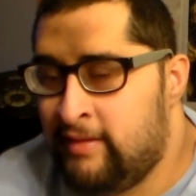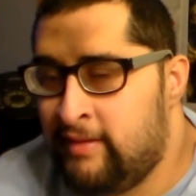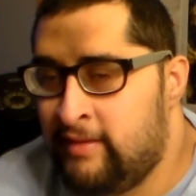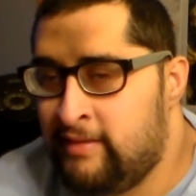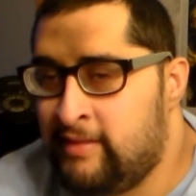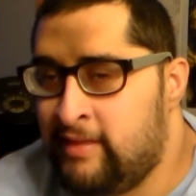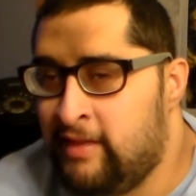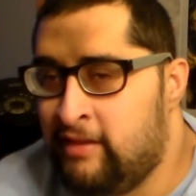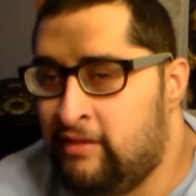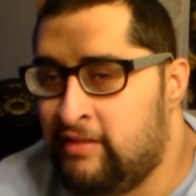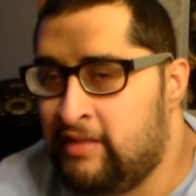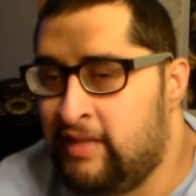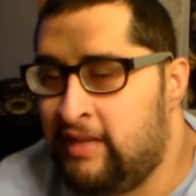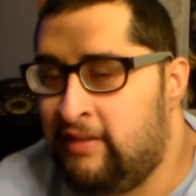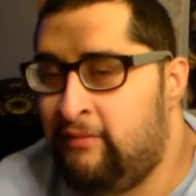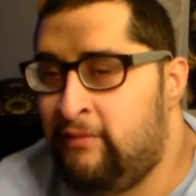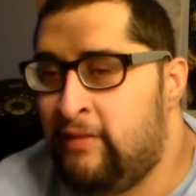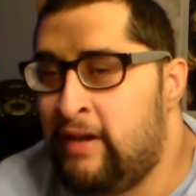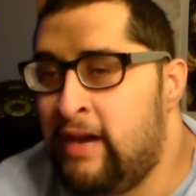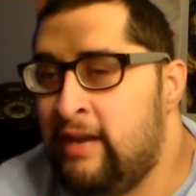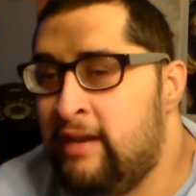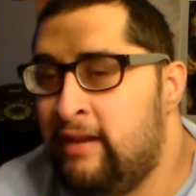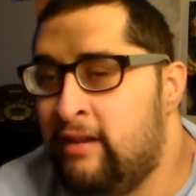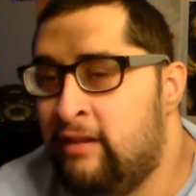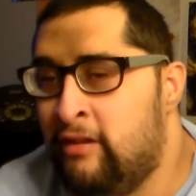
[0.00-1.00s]
He seriously
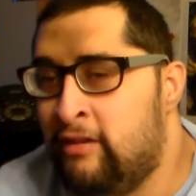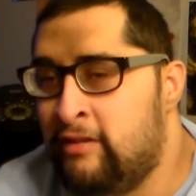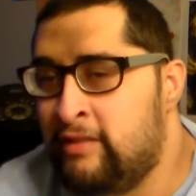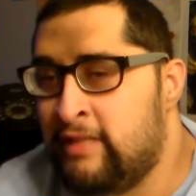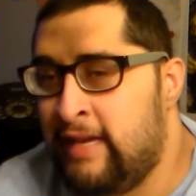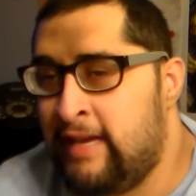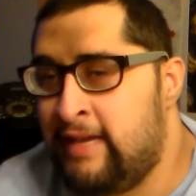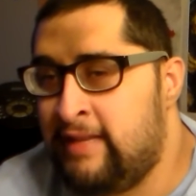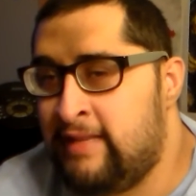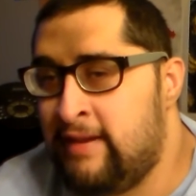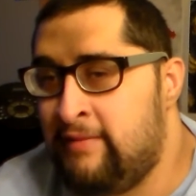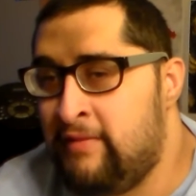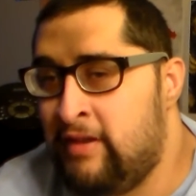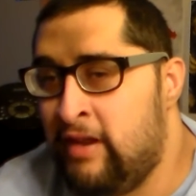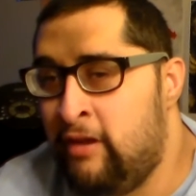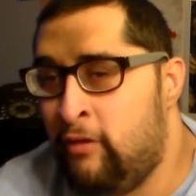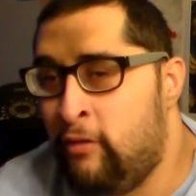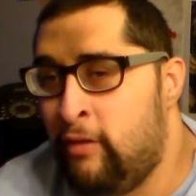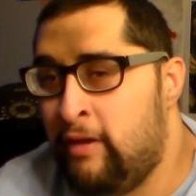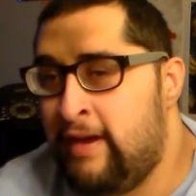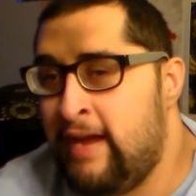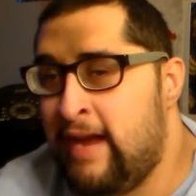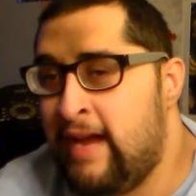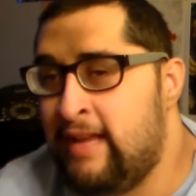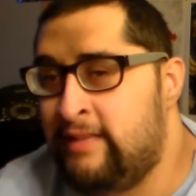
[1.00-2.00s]
fought. Looks like he's having an
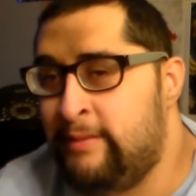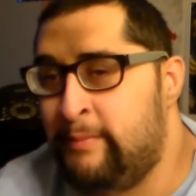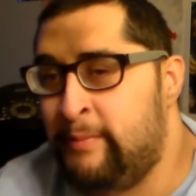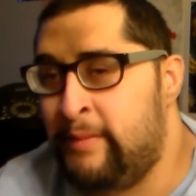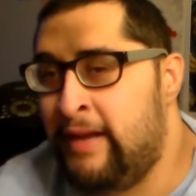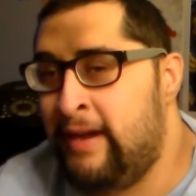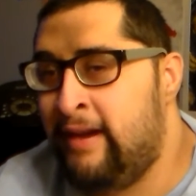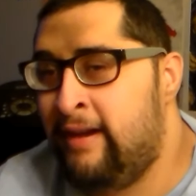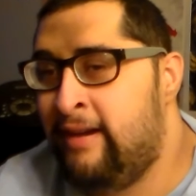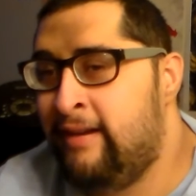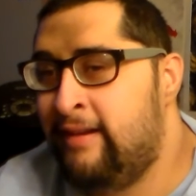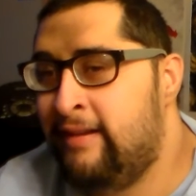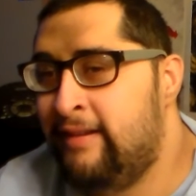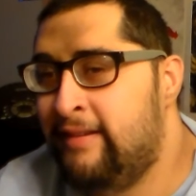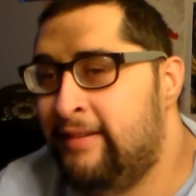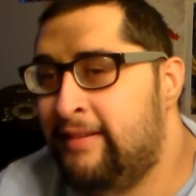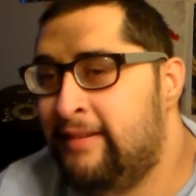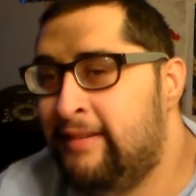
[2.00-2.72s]
orgasm there.